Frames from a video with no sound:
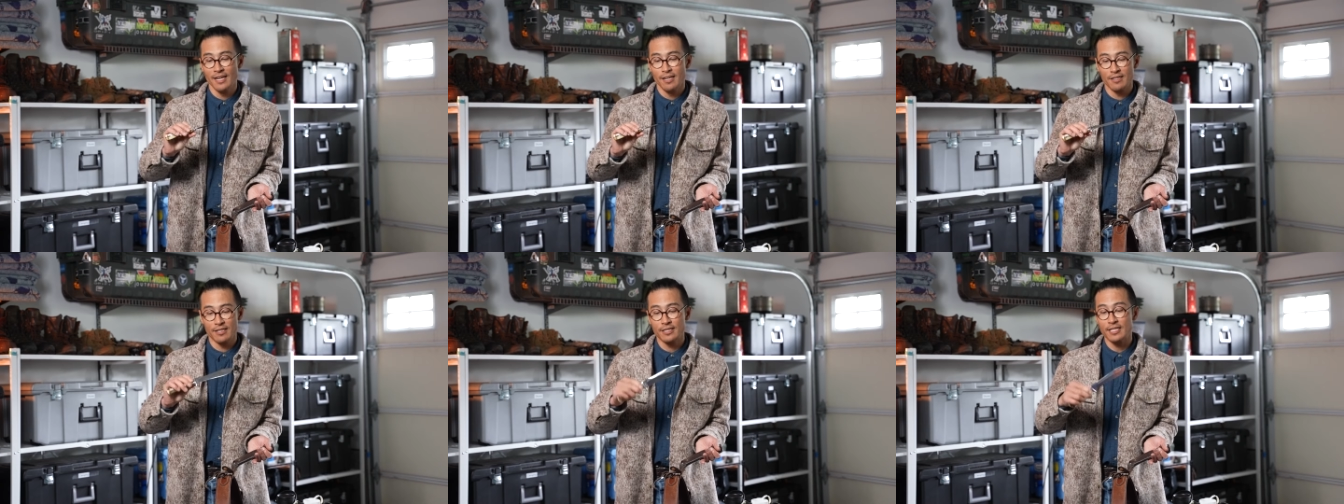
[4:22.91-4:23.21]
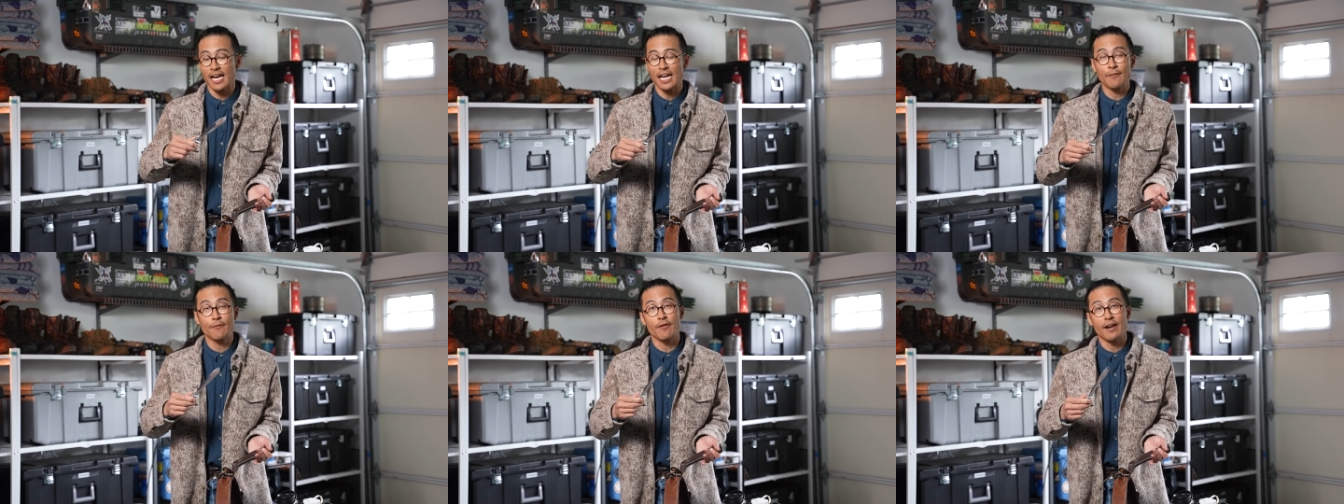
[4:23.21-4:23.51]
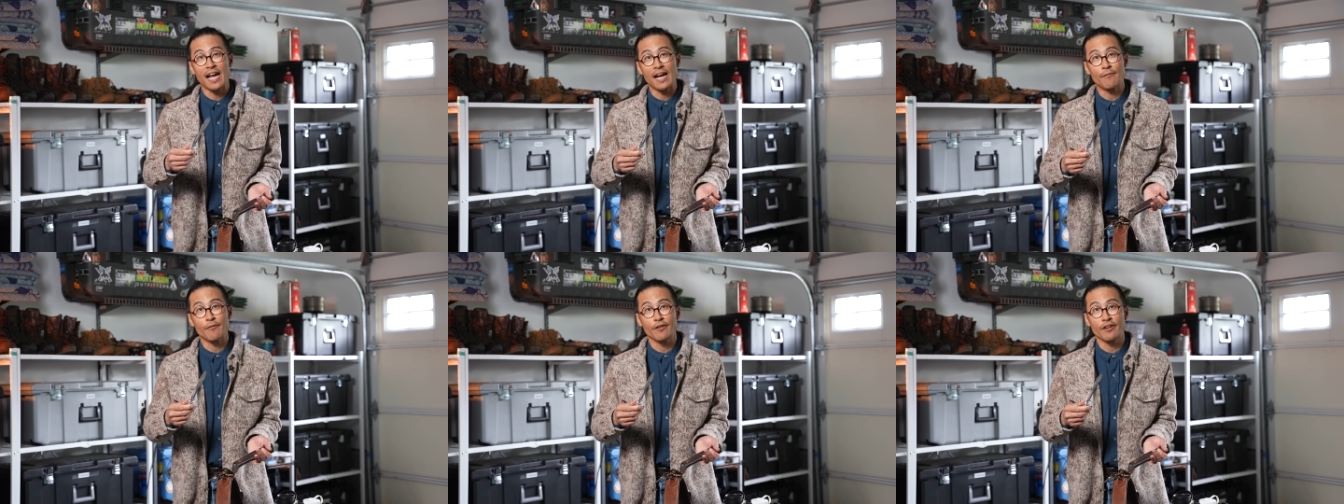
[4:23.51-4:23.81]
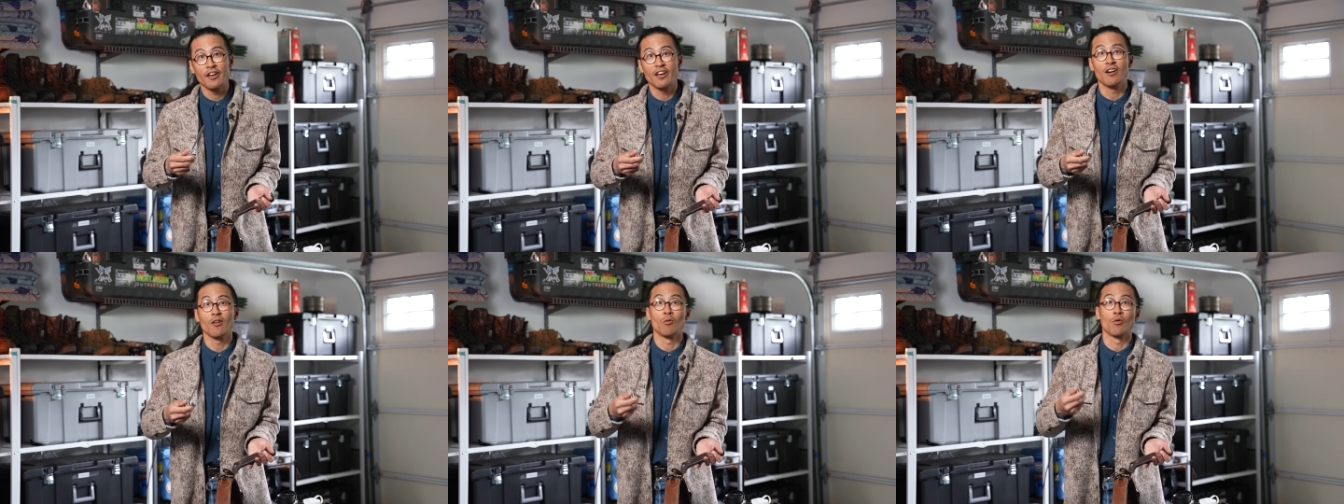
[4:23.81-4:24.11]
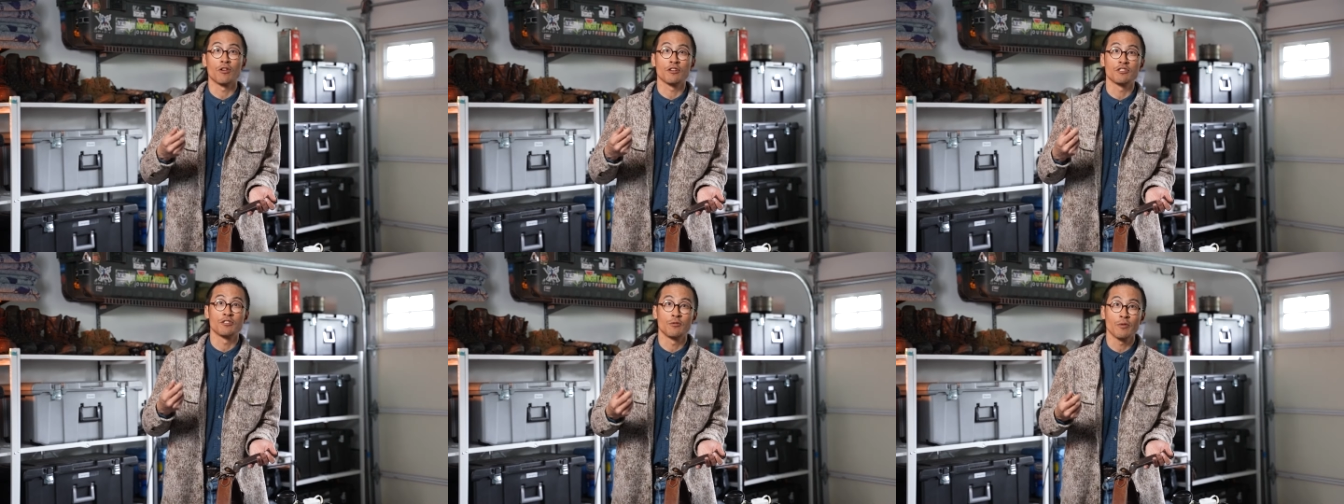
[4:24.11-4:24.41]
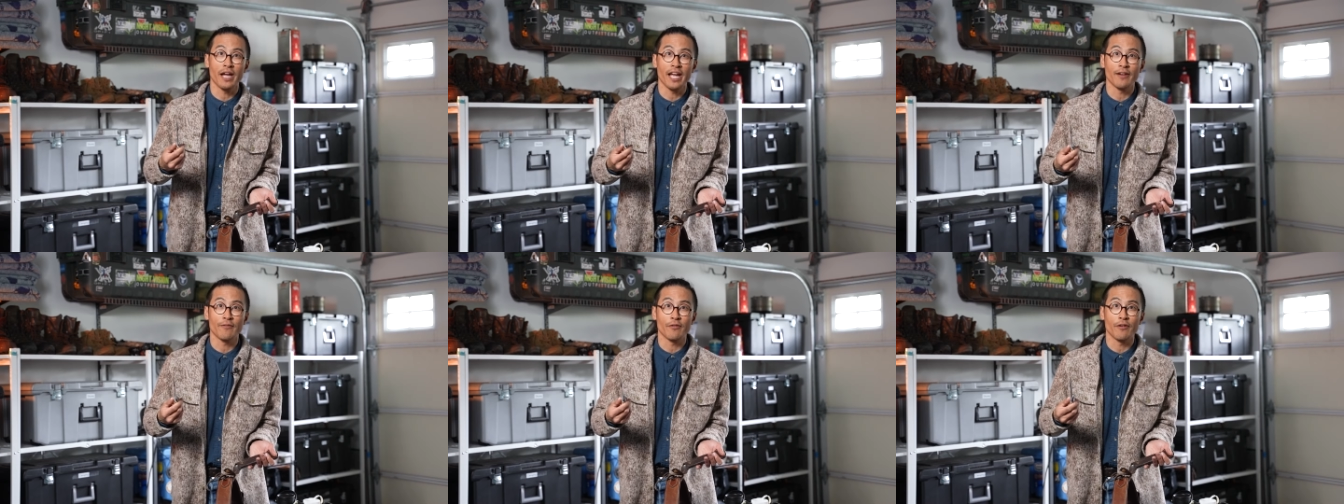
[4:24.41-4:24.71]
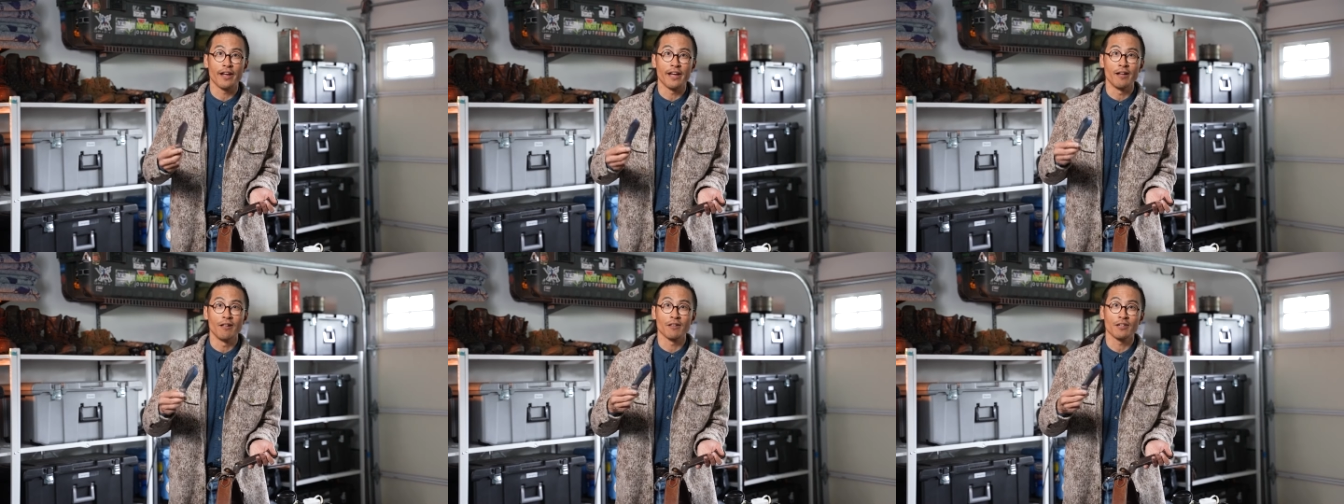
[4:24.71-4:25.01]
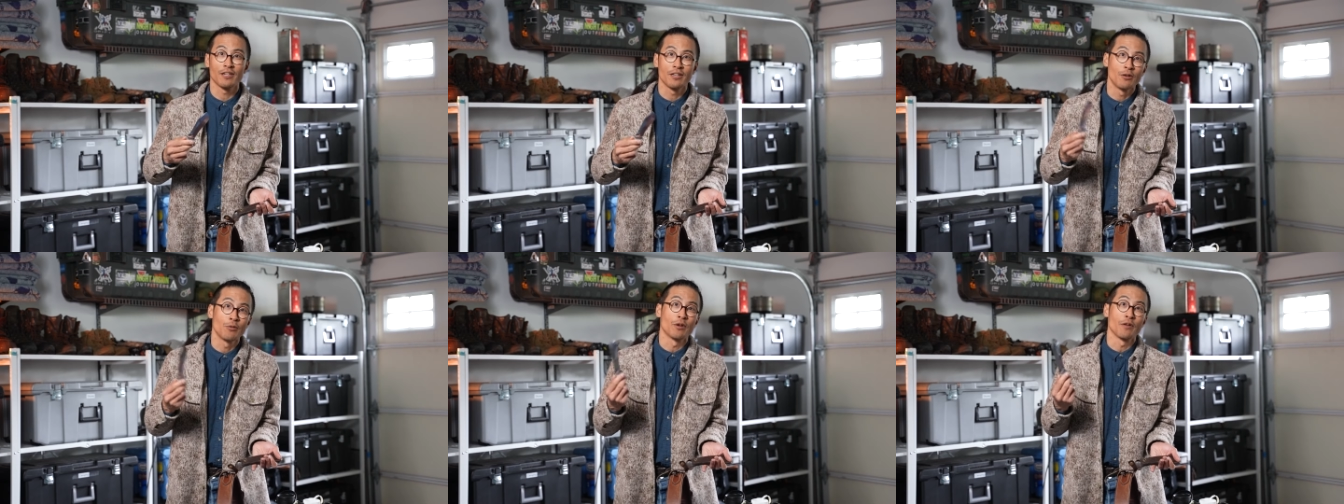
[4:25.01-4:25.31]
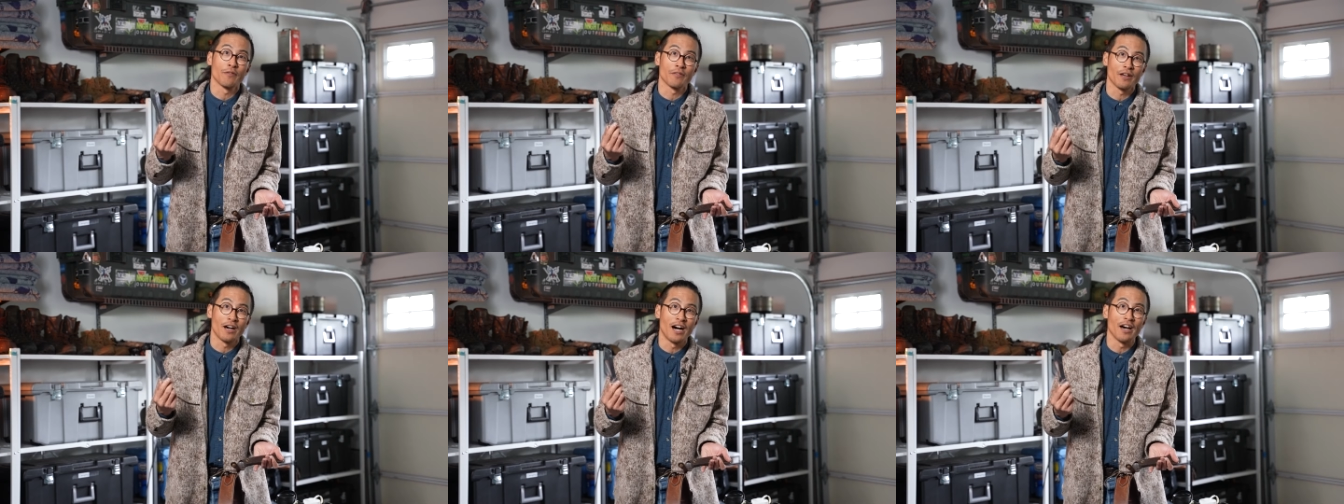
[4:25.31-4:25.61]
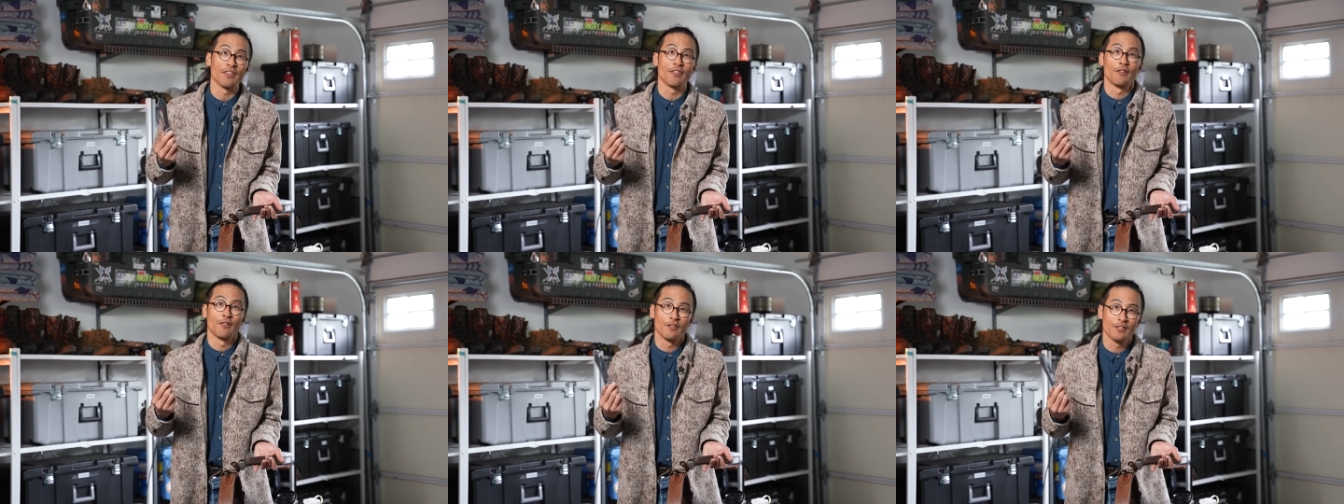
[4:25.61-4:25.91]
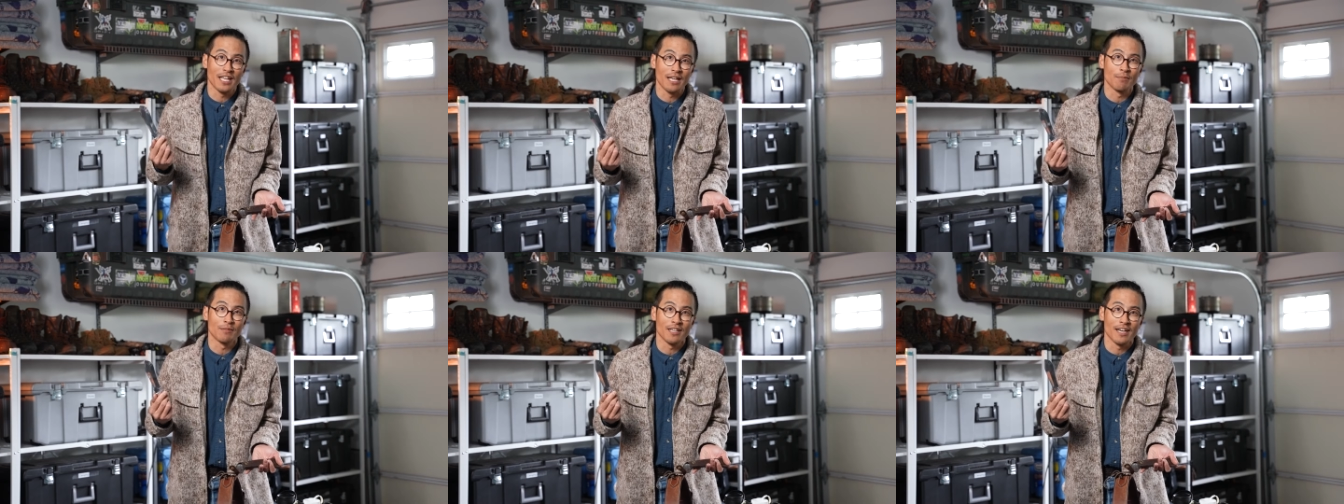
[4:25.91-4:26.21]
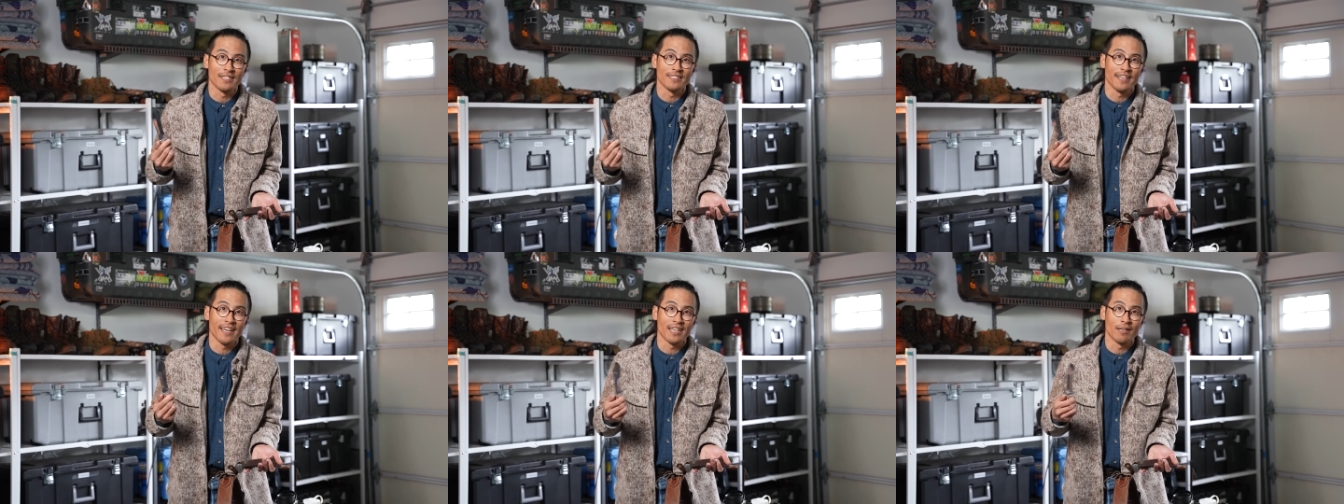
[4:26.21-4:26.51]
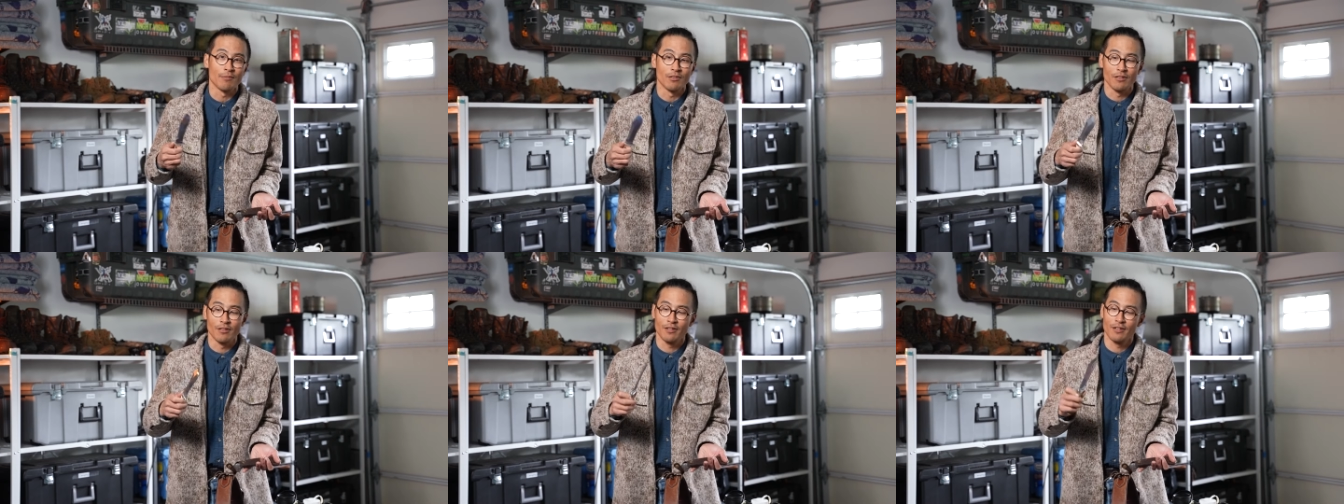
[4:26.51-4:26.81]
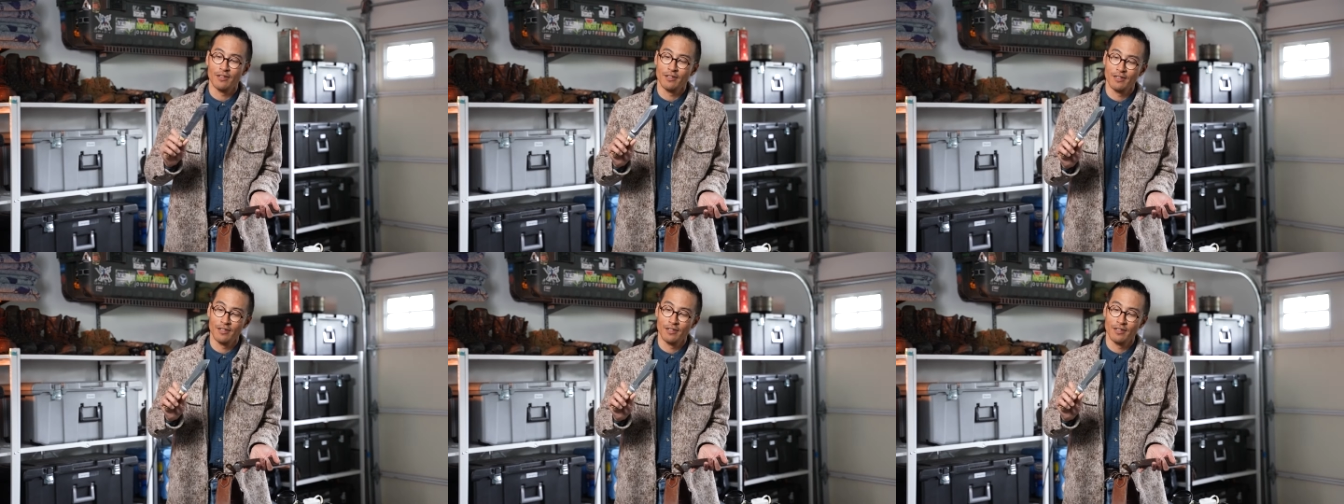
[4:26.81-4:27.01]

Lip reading: Designed for Africa, works great for elk. Who would have thought they're the same size animal?